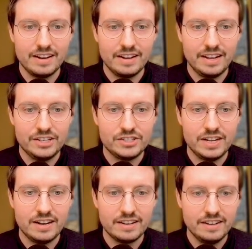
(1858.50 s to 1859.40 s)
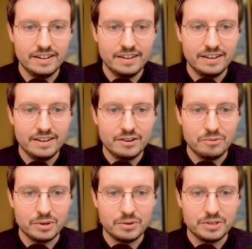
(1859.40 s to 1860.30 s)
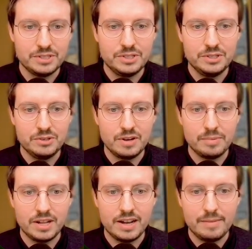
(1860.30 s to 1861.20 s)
H stack, we're going to apply a